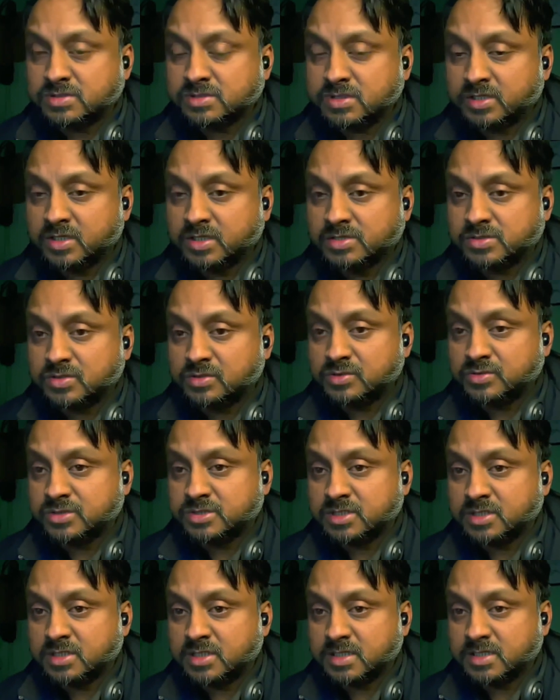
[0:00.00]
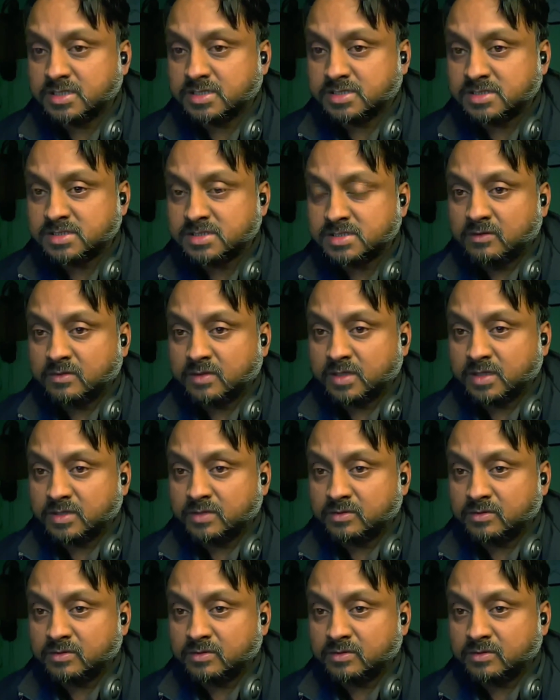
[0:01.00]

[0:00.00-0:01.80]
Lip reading: resolution is where you